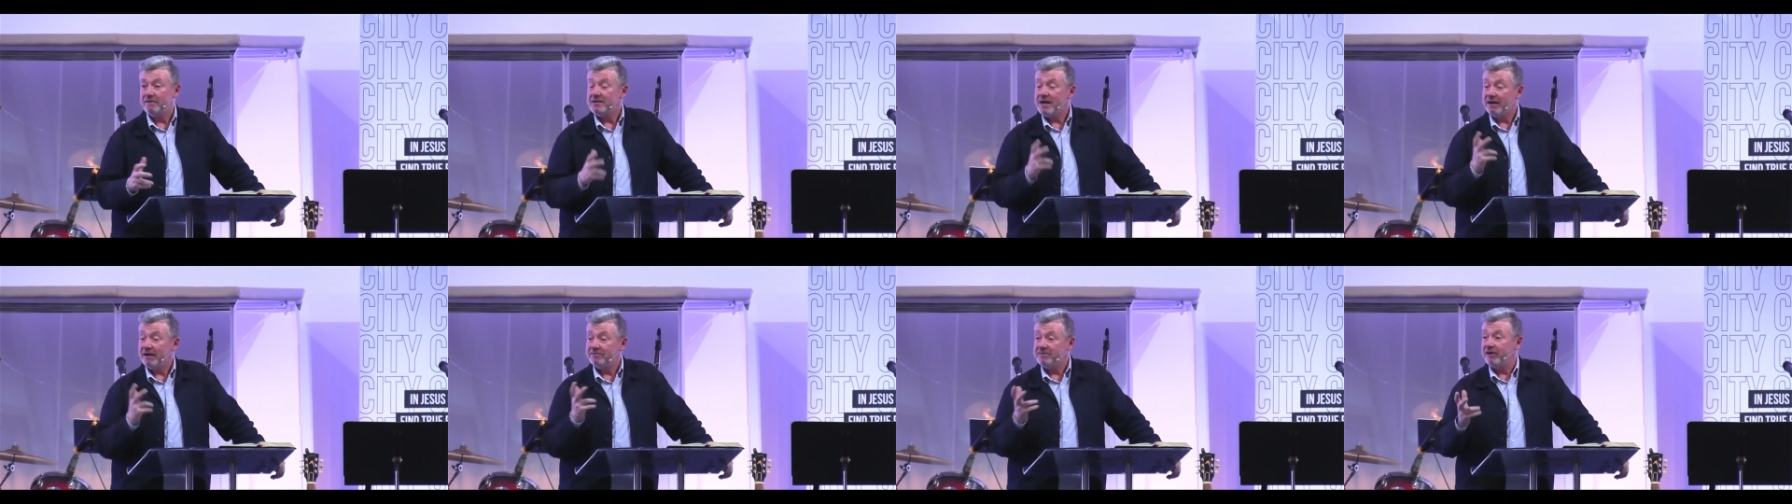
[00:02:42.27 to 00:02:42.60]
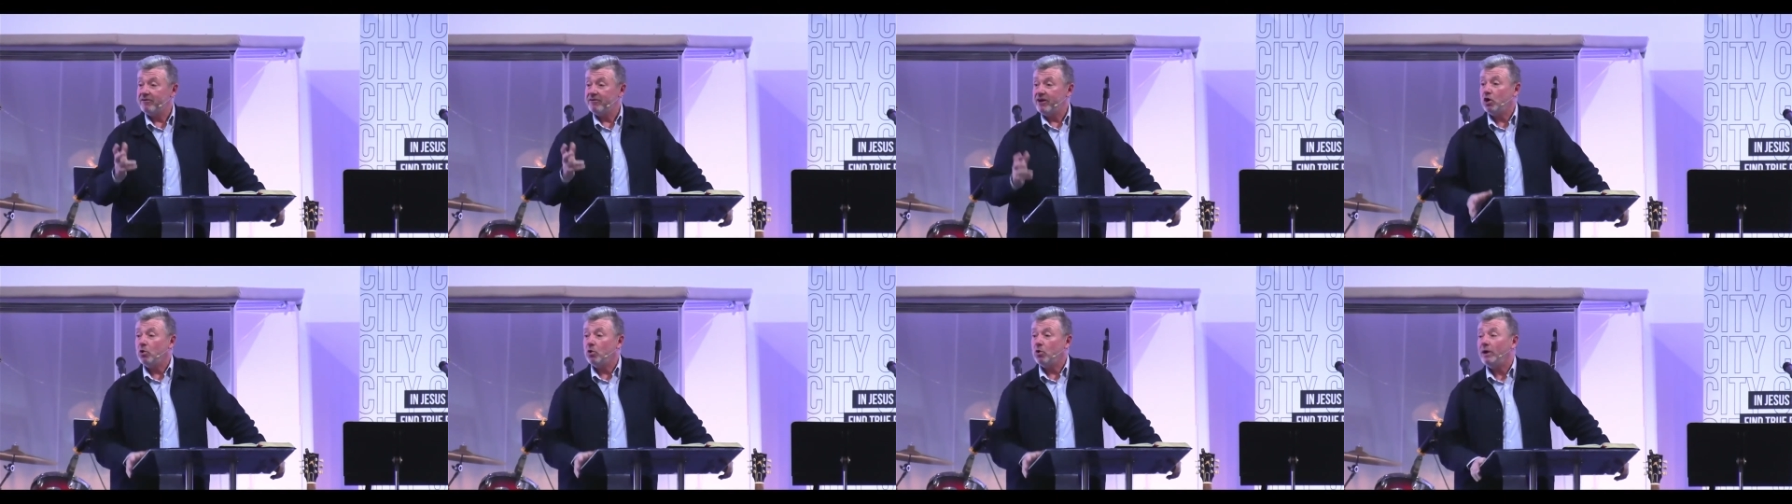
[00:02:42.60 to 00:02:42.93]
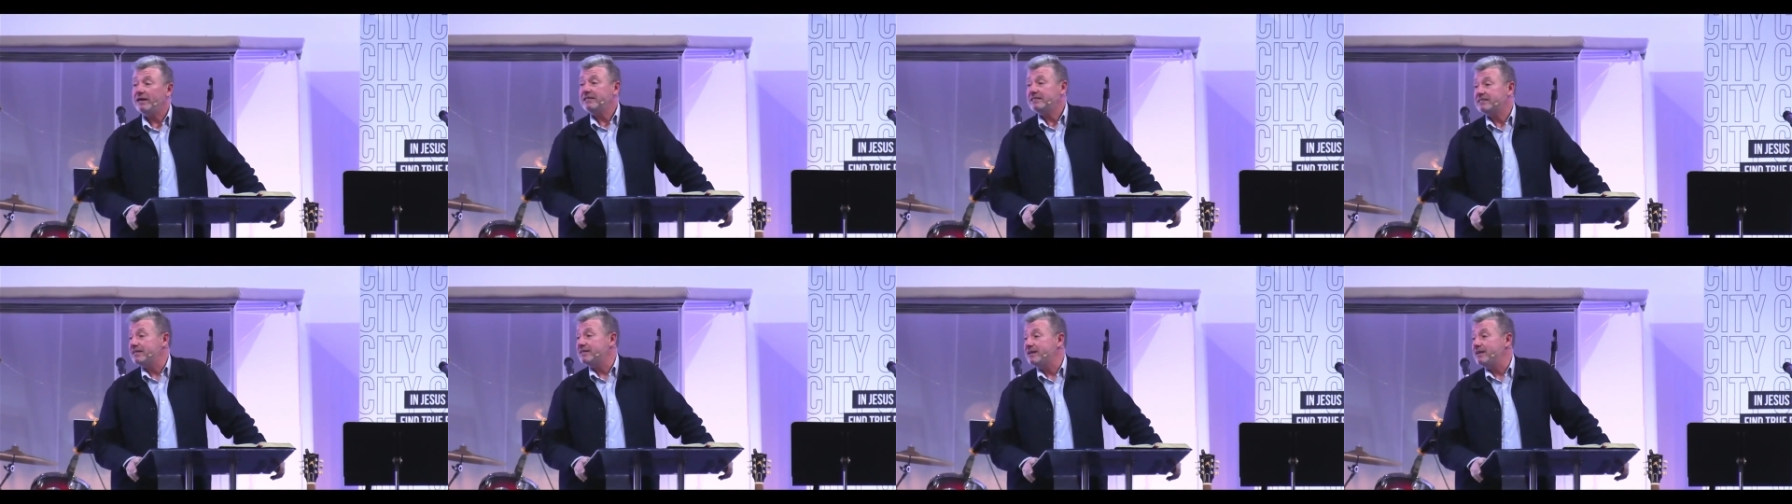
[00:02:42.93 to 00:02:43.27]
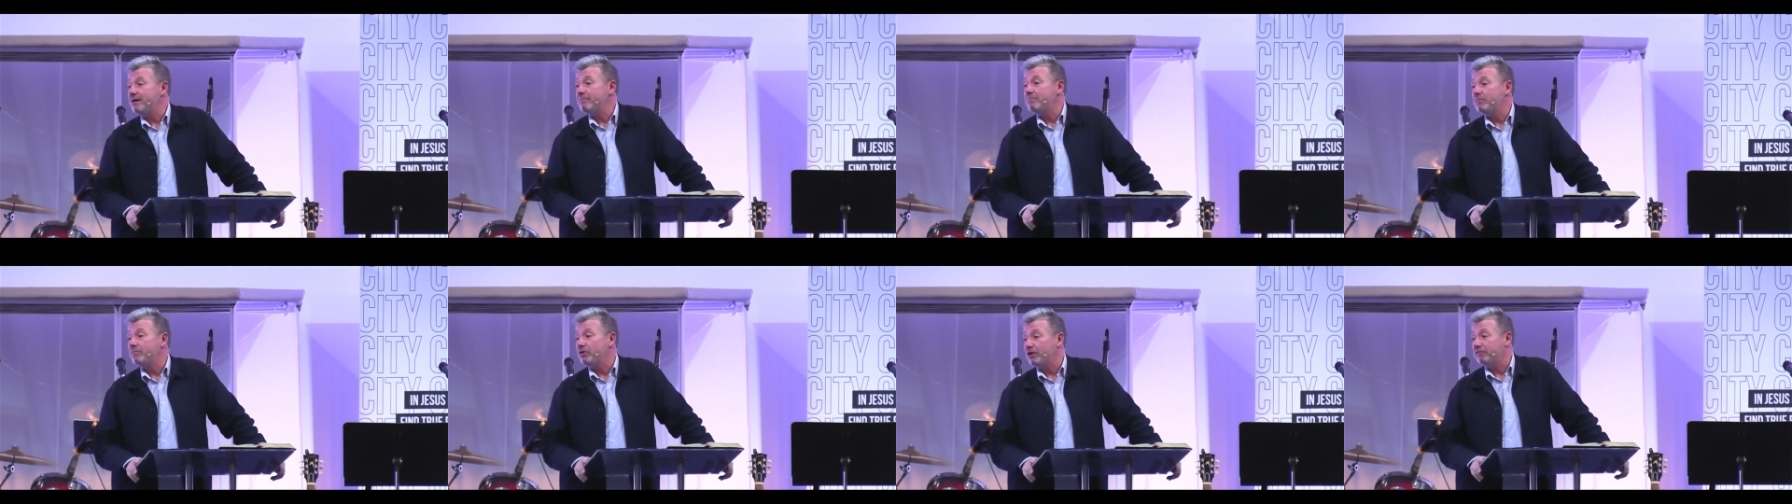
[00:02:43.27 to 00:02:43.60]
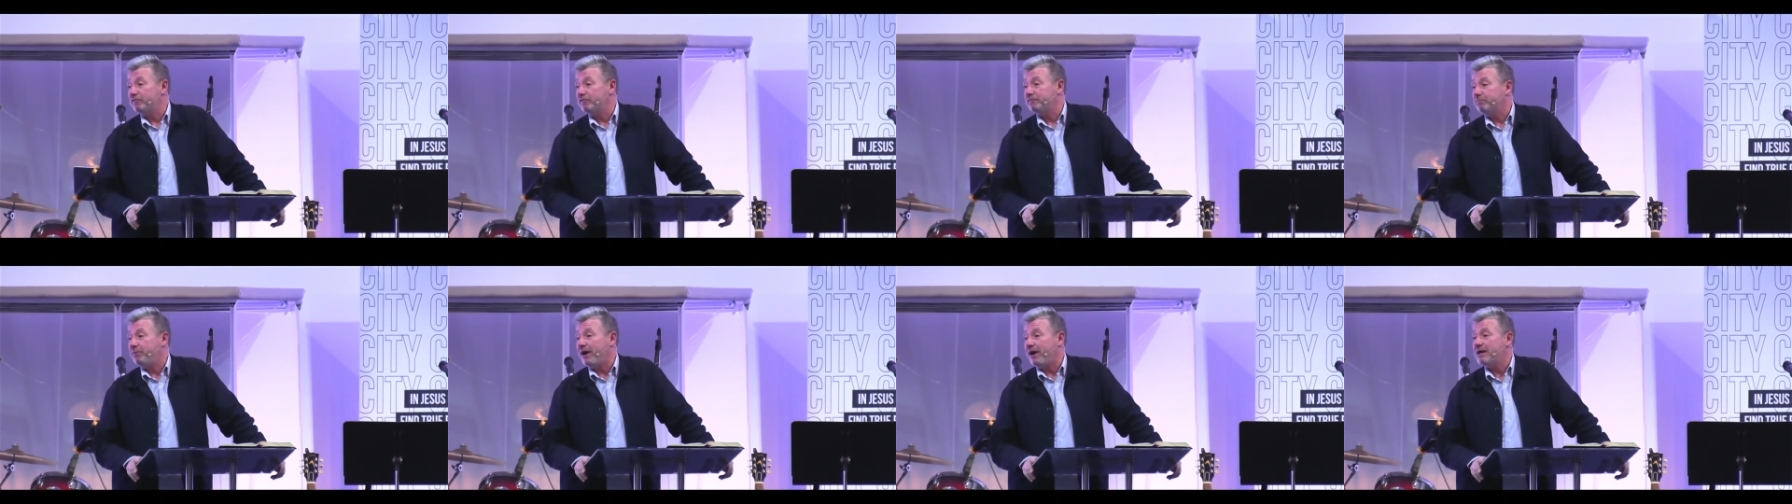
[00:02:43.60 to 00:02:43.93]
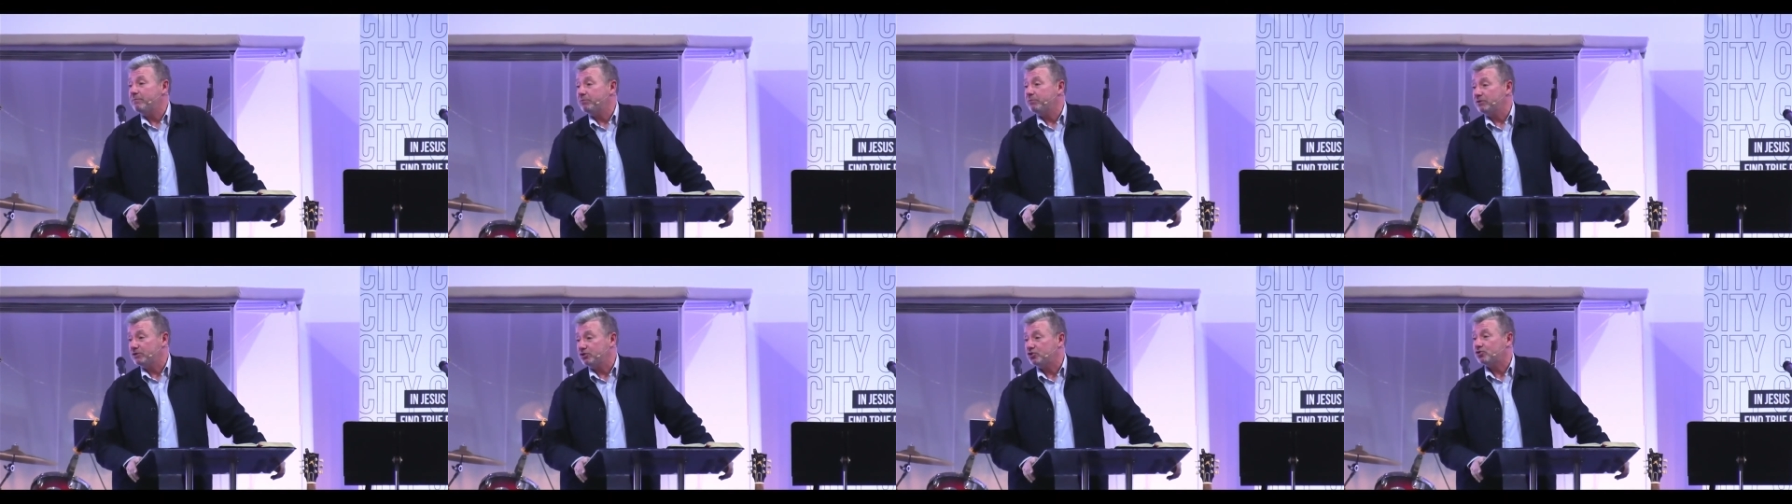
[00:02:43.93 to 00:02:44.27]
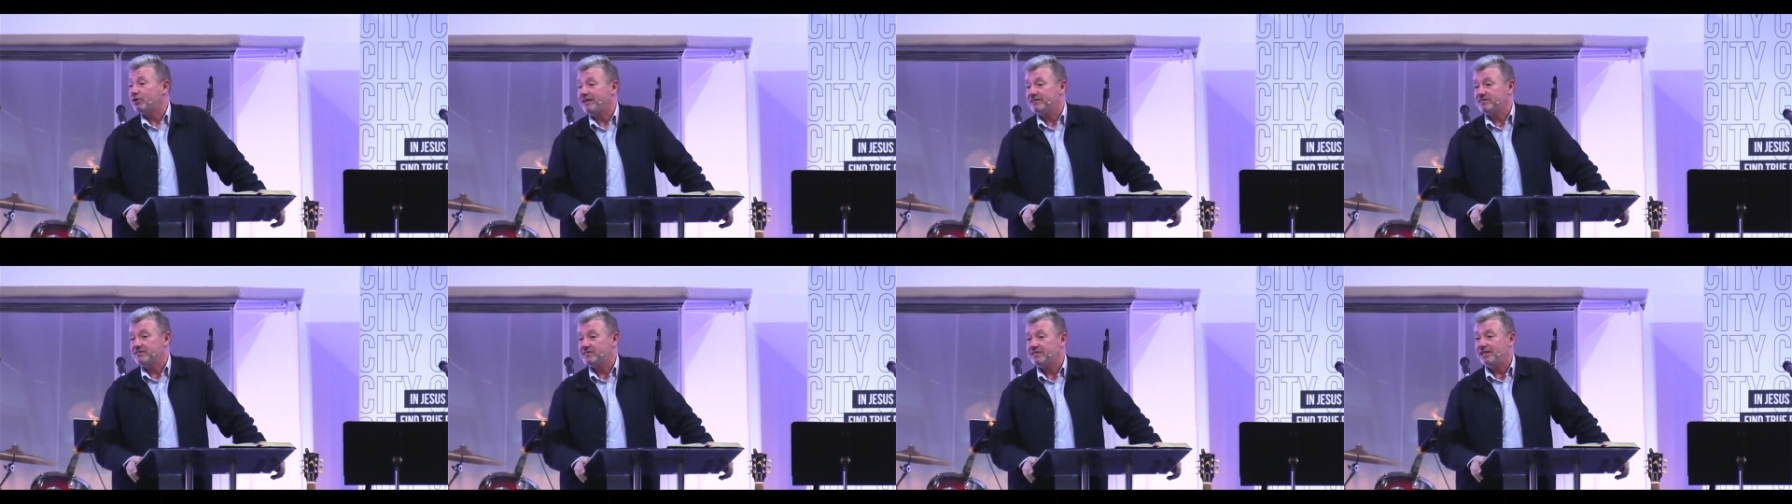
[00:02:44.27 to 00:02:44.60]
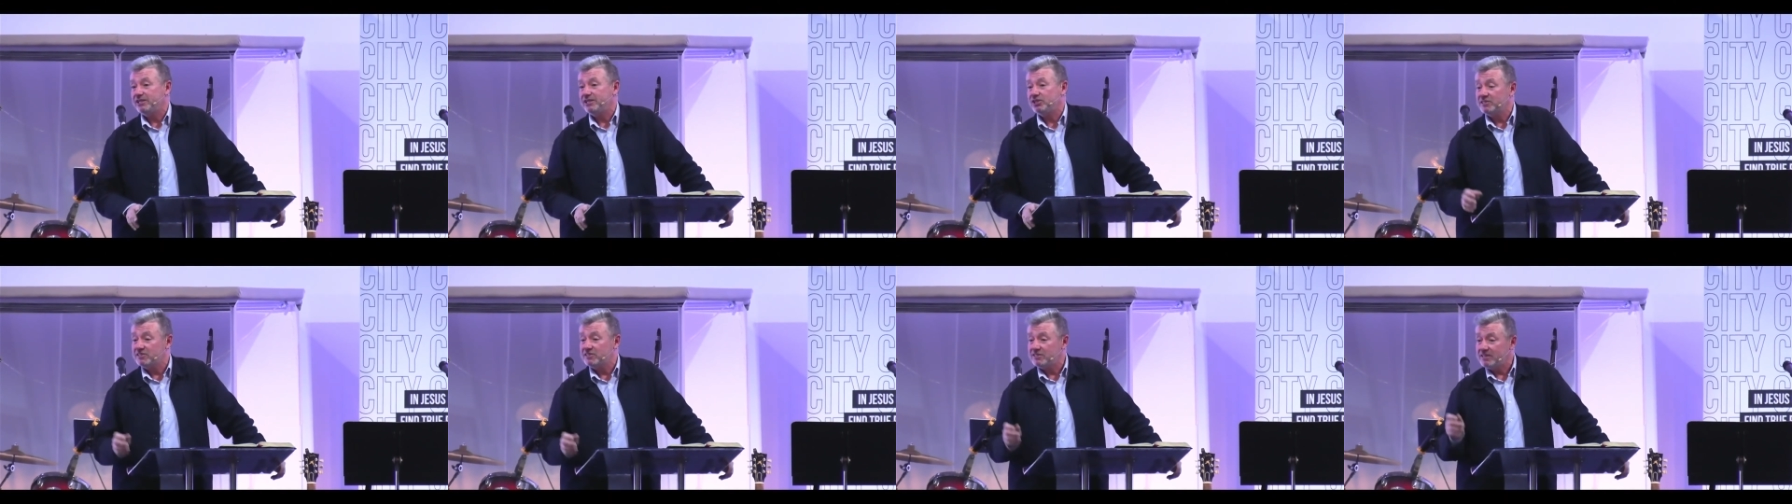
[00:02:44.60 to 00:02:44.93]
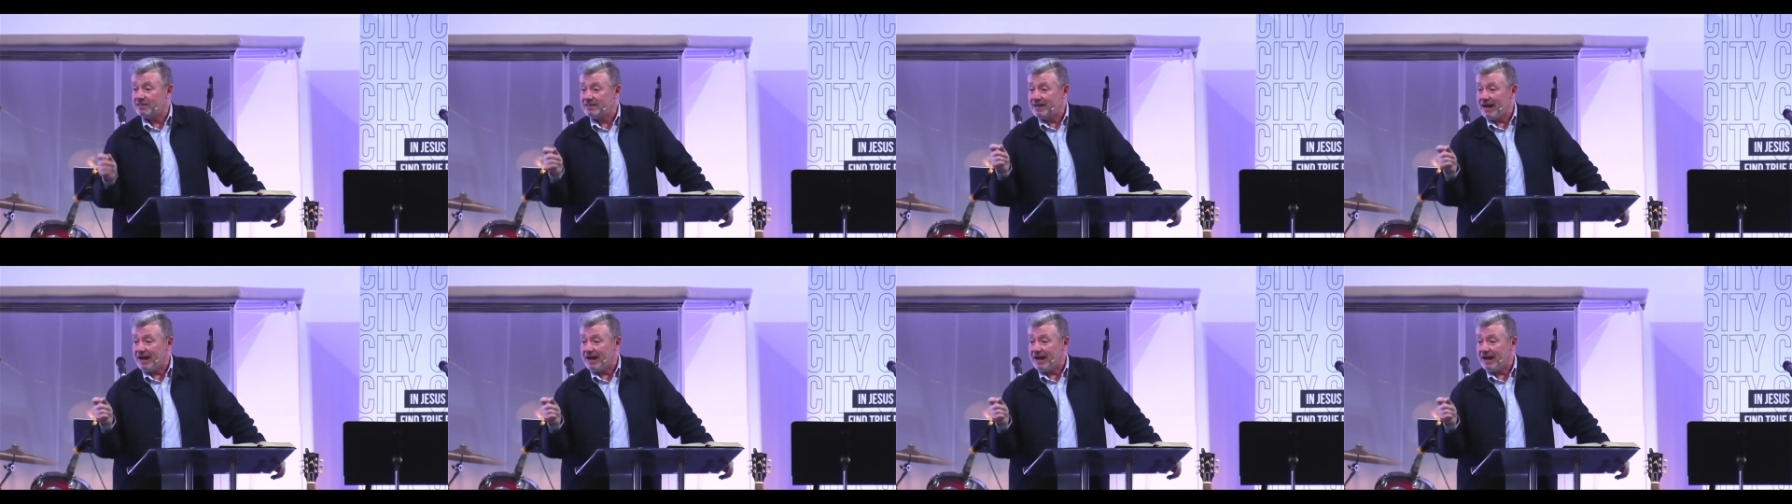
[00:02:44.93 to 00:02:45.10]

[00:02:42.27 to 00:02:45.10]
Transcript: And there are quite a number of Bible translations that